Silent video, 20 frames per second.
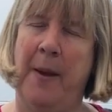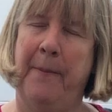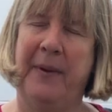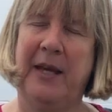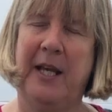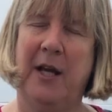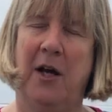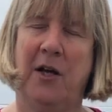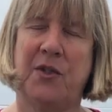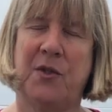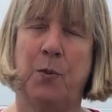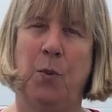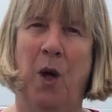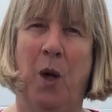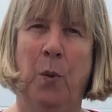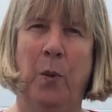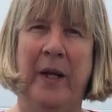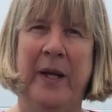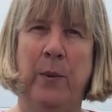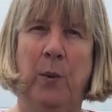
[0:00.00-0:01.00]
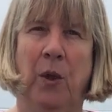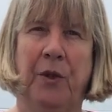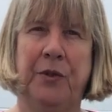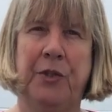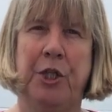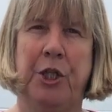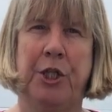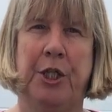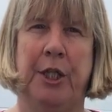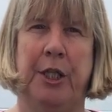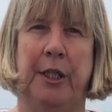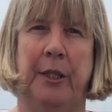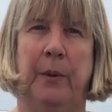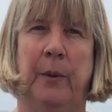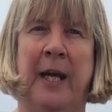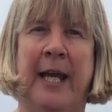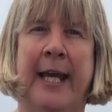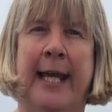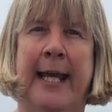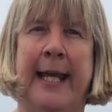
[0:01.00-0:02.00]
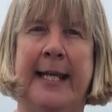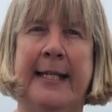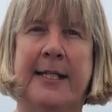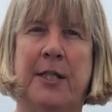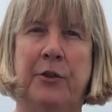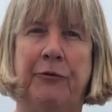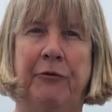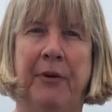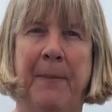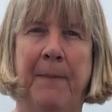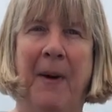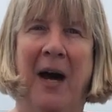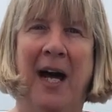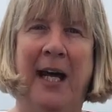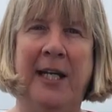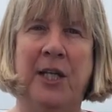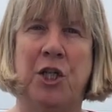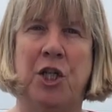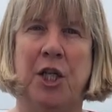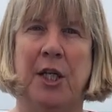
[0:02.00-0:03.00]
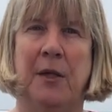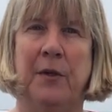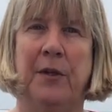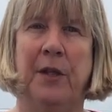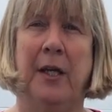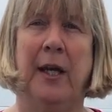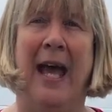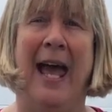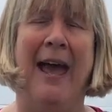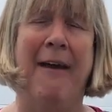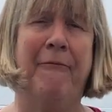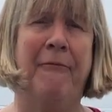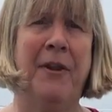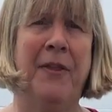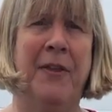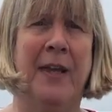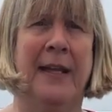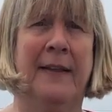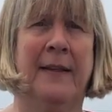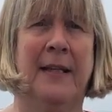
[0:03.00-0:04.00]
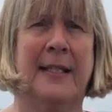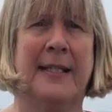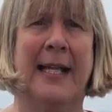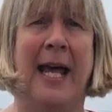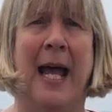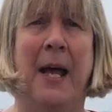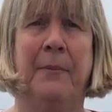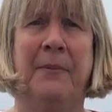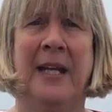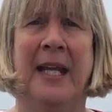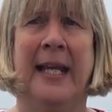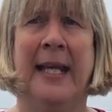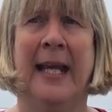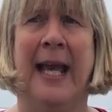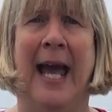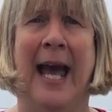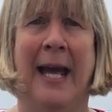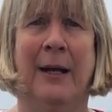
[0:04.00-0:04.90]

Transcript: Because what we want to do is to remind you that everything that's happening